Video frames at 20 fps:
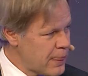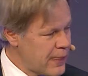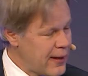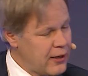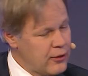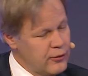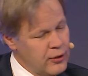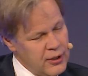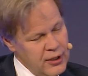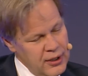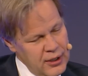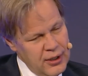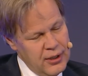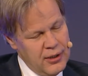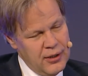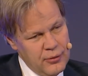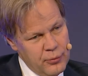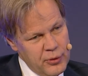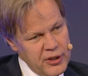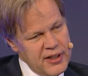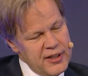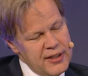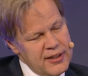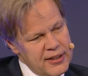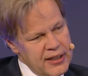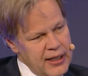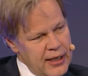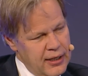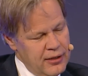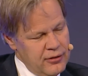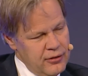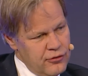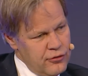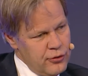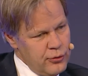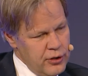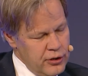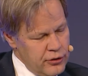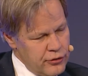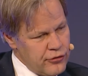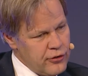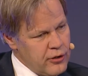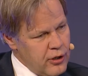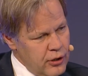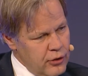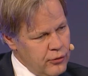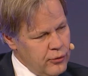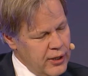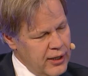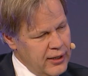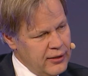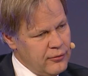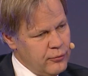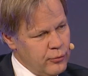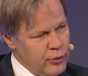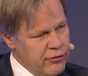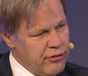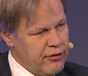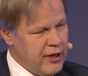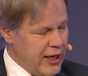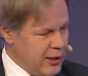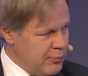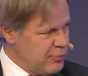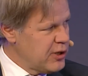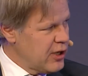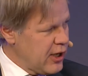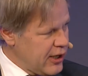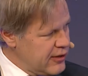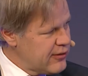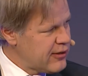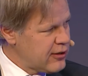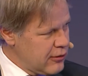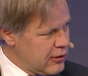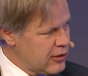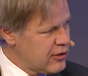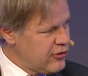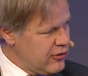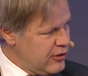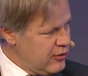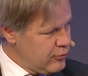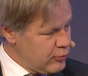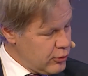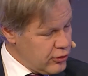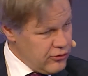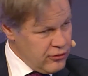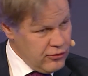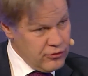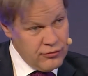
Now, we did it again 2 years ago, and with API technology, which